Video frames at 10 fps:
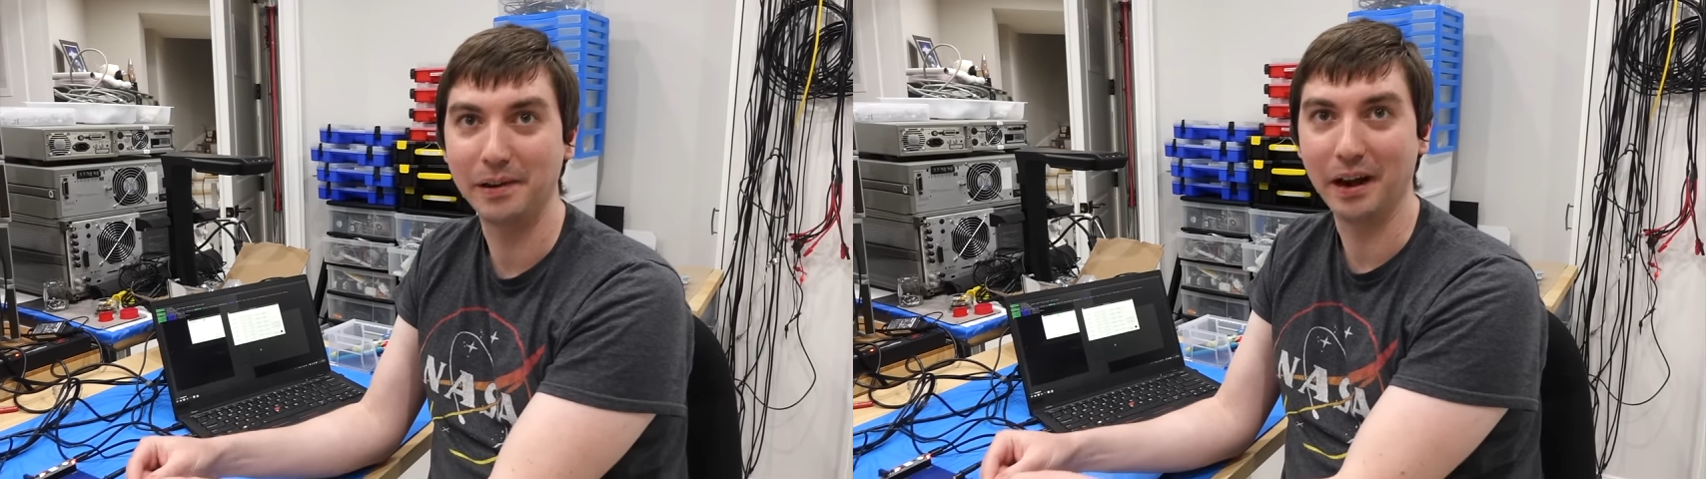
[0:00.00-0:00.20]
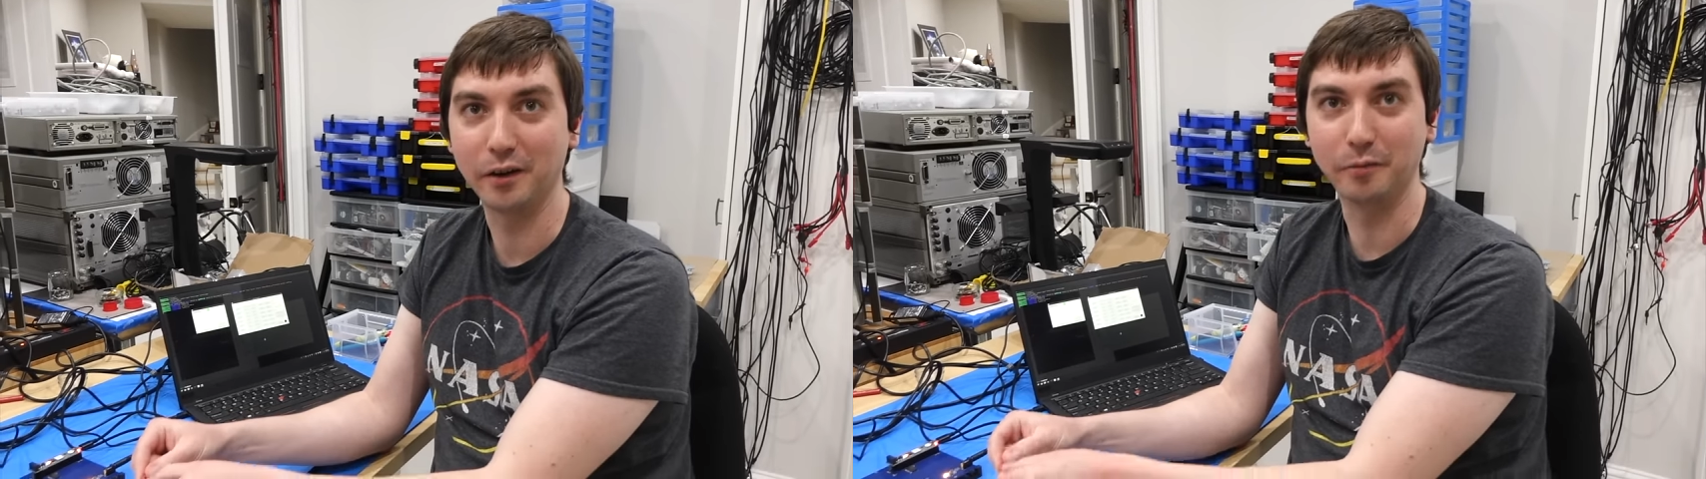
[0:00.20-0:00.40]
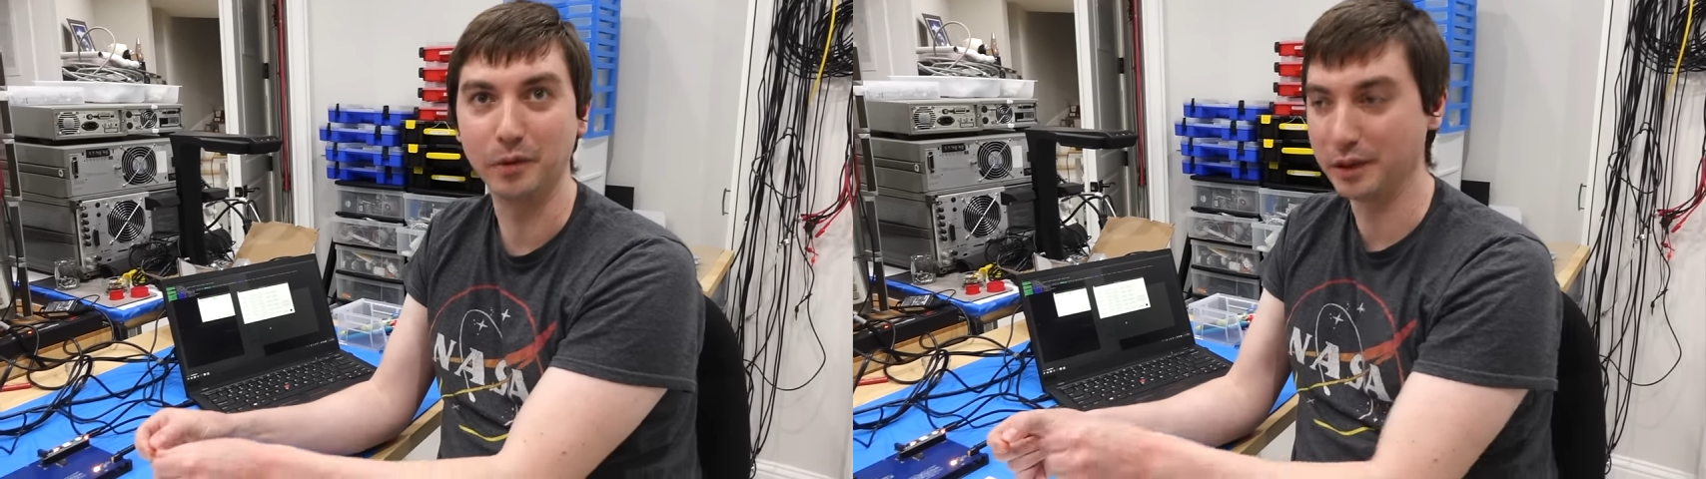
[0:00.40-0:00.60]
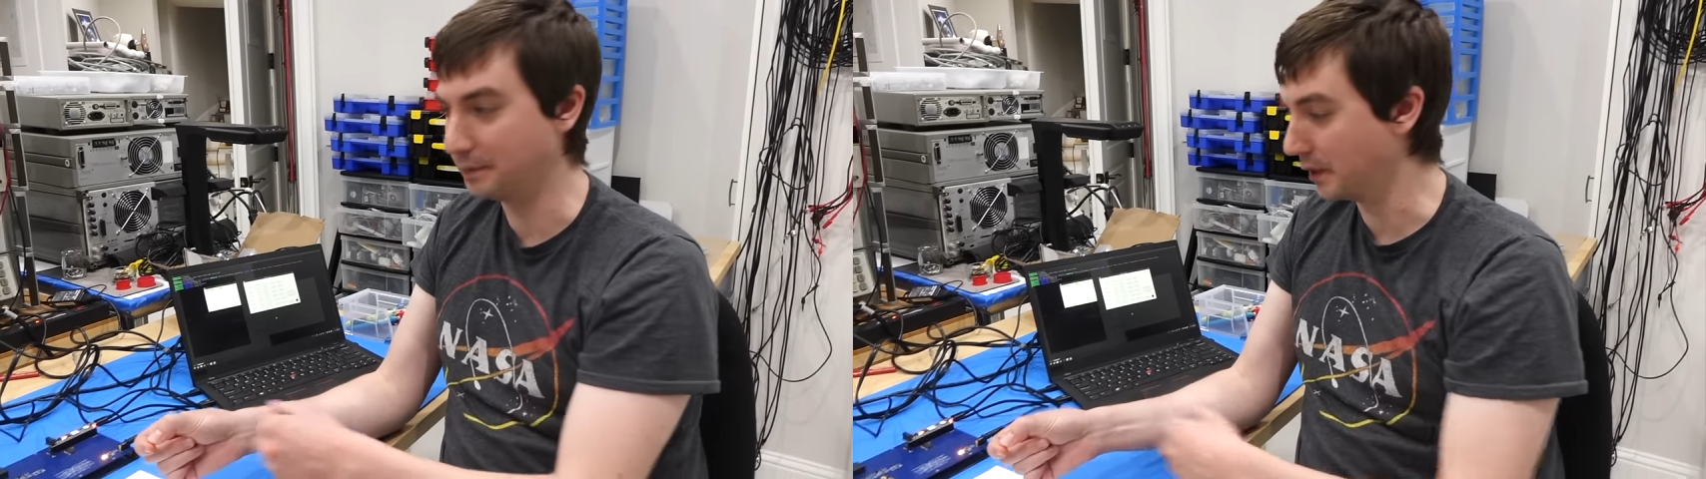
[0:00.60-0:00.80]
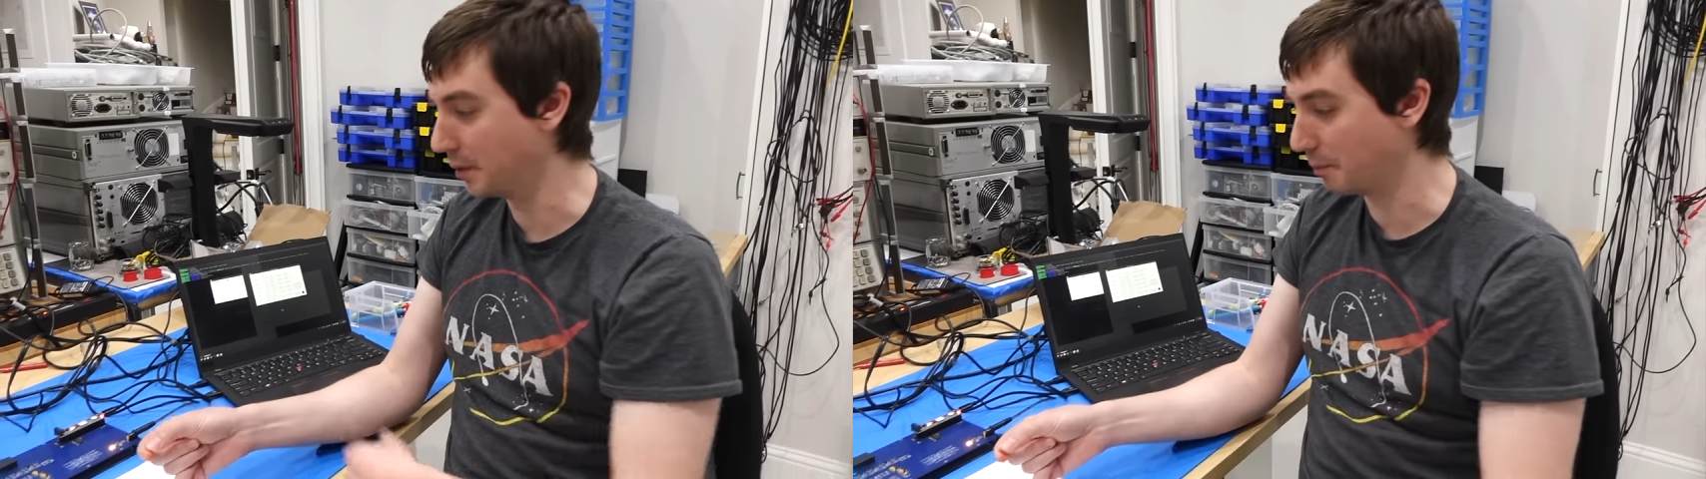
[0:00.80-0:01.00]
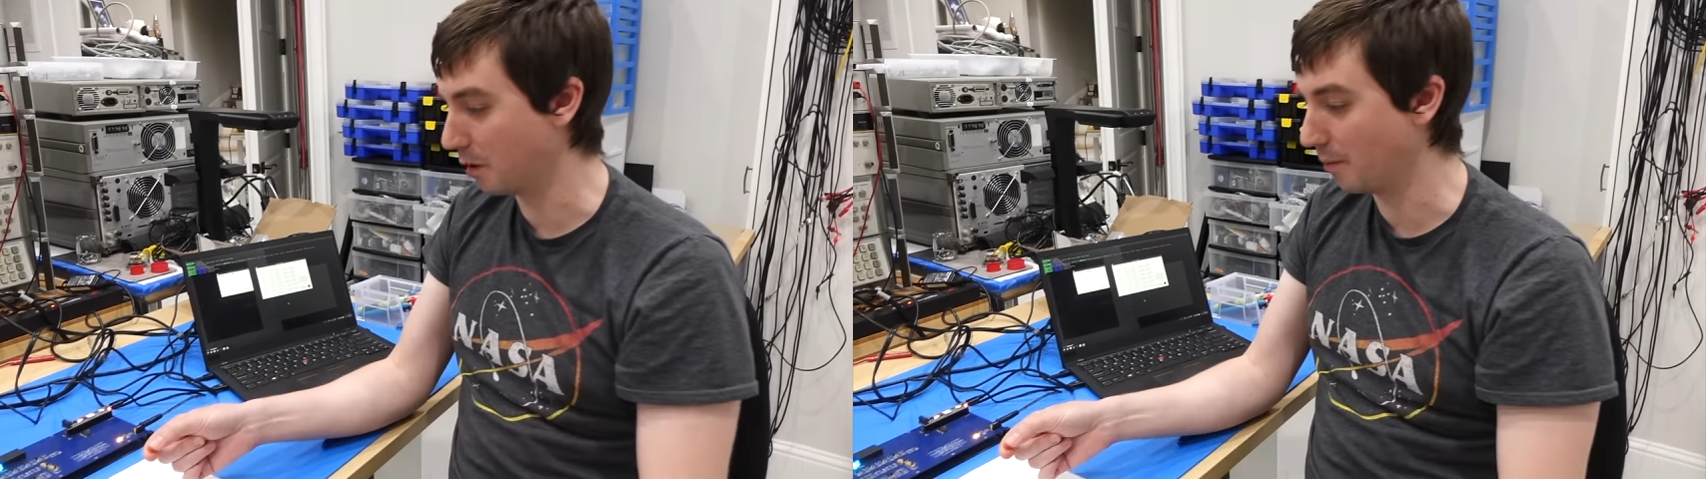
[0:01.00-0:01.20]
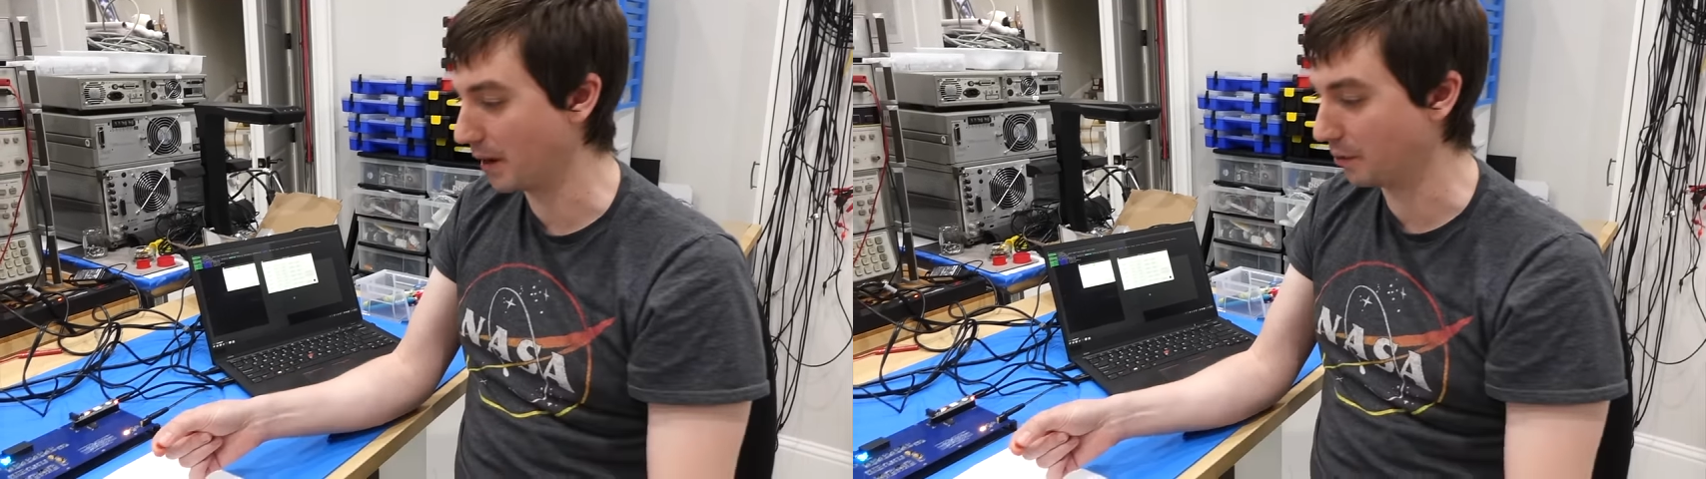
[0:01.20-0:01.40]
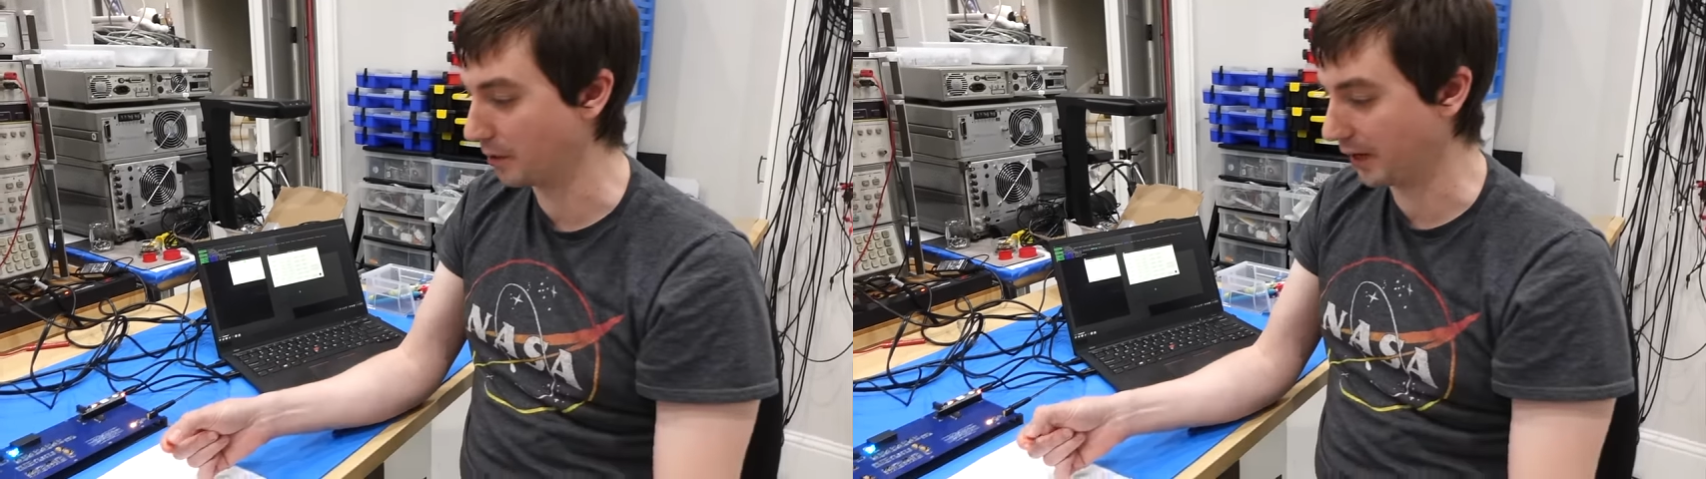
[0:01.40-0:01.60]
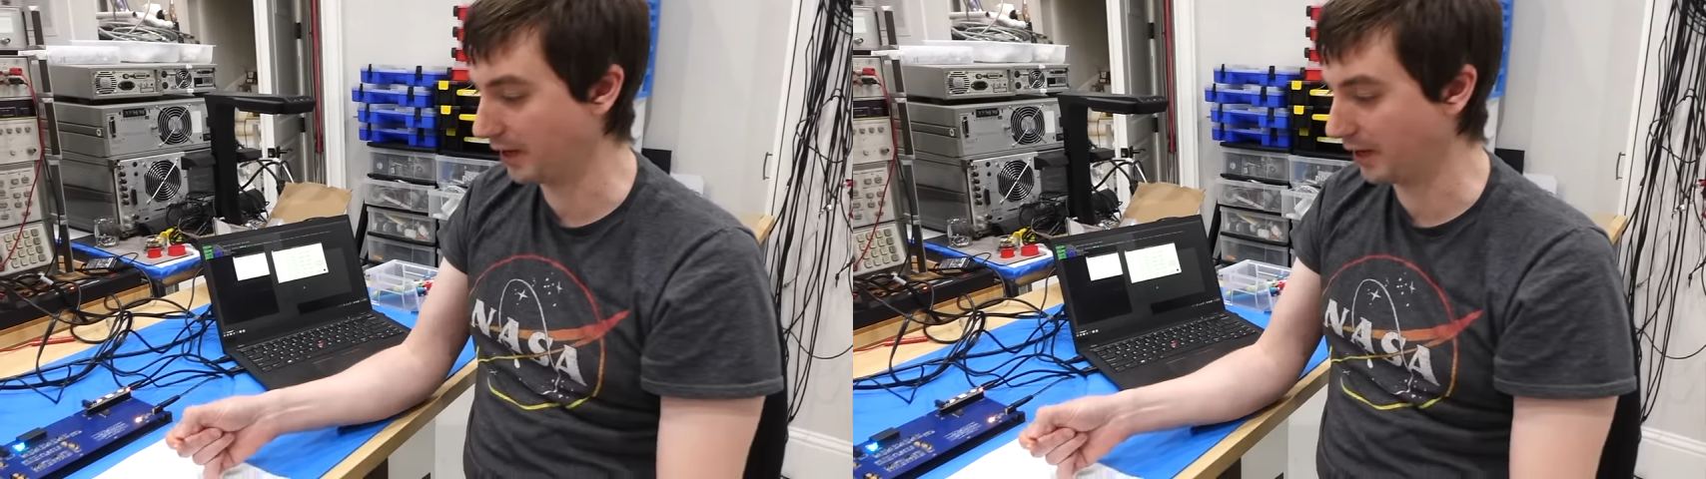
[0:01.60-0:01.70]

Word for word: out of molybdenum permalloy,